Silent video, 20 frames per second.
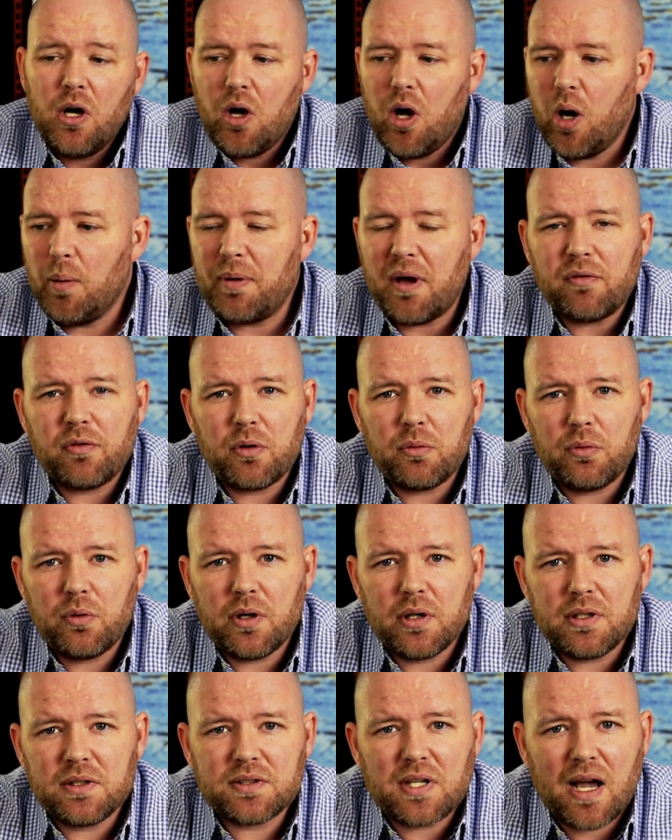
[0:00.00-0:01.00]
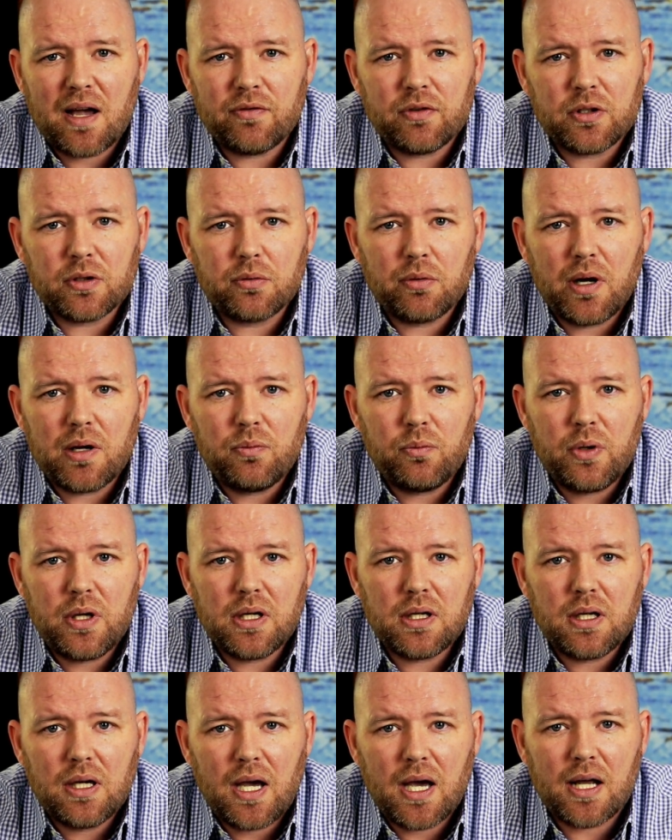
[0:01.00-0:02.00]
Hope everyone is having a great
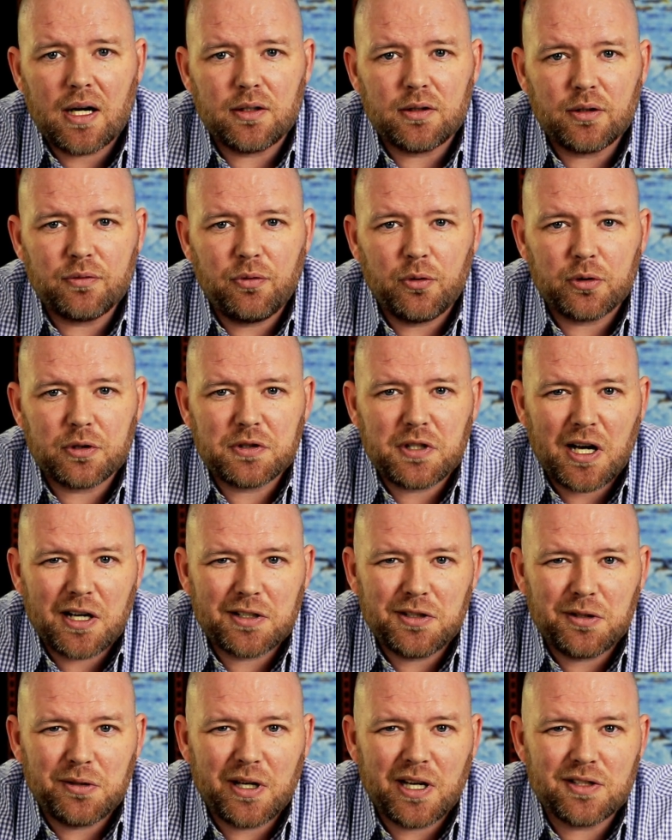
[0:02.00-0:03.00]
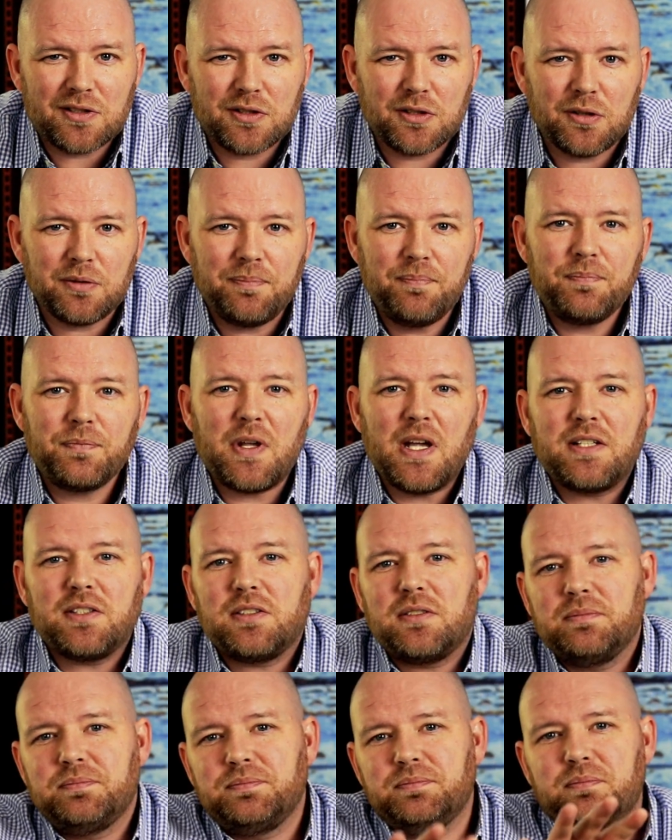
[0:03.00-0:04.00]
week, and I look forward to talking to you again soon.
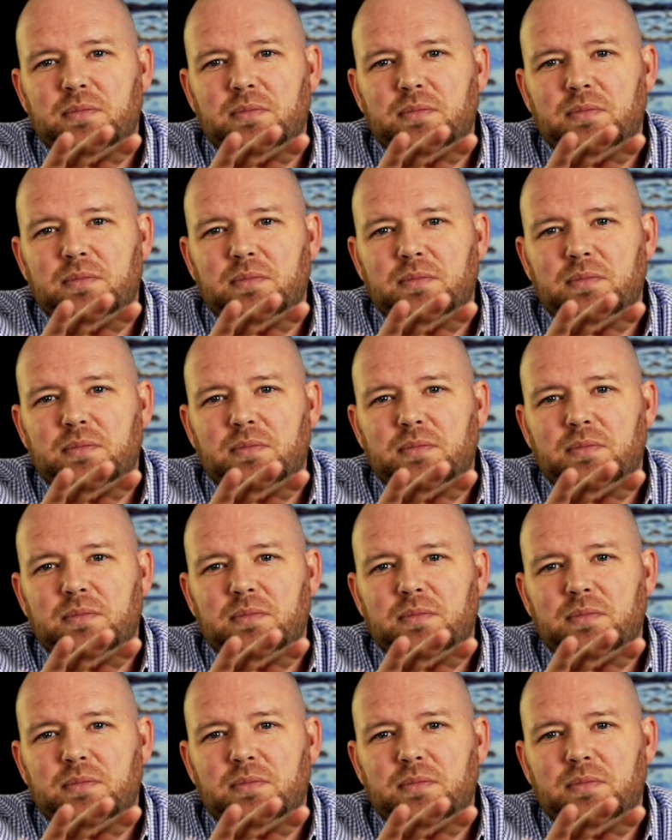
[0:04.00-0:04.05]
Thanks.